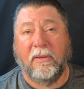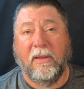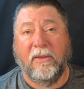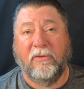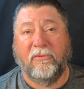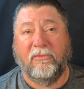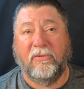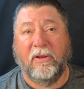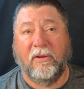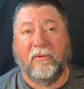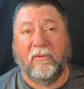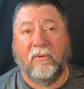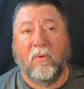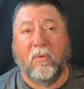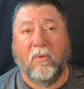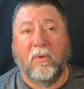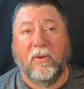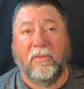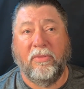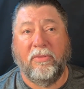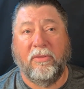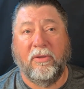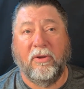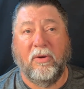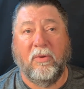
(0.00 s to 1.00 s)
instead of
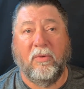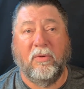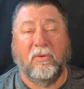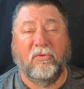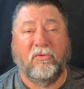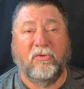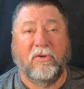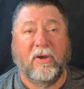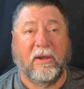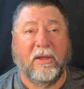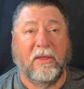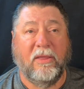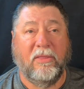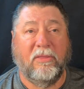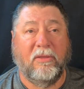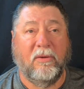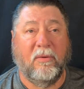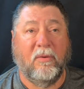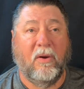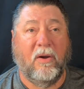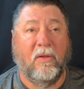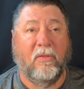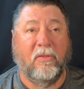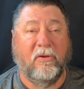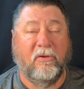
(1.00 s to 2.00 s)
going through and checking
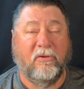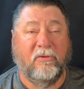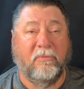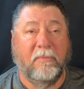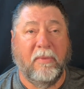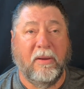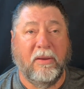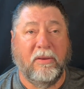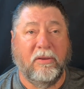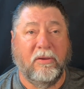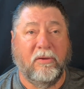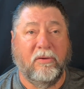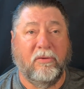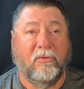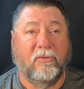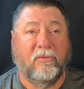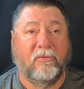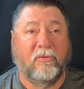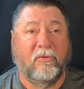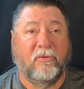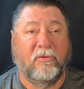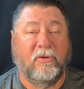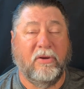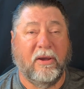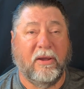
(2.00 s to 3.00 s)
through all these
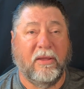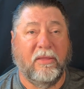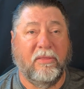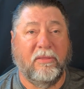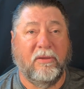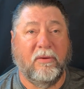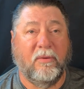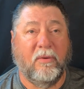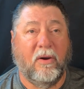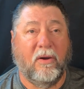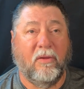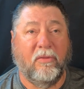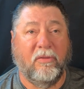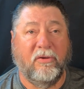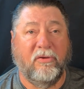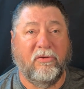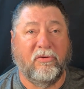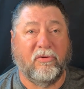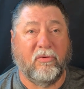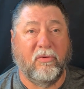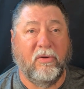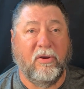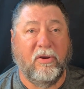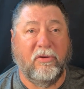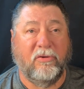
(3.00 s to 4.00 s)
menus or checking through all these
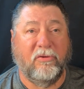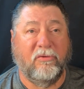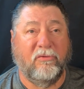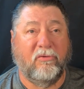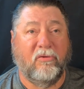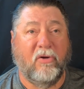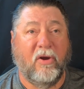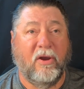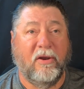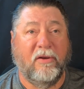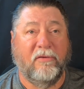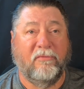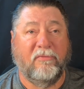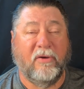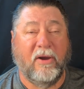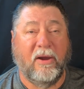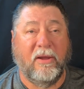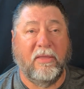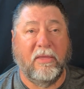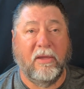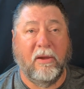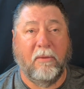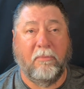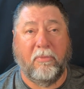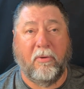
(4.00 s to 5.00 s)
screens and trying to
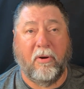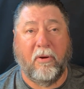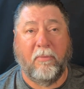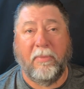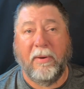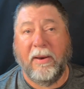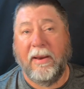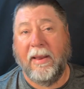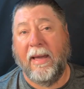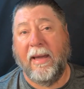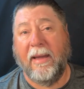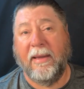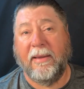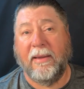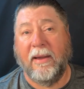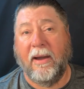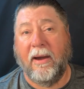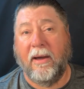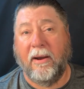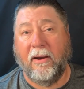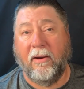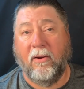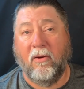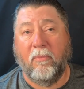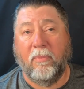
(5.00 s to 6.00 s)
find the appropriate
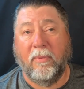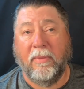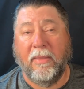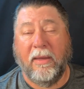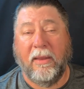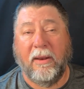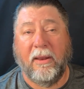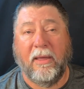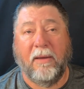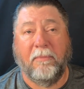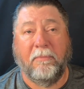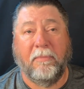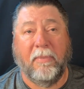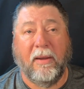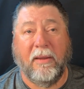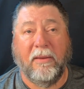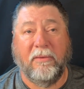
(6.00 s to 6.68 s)
icon and open that up.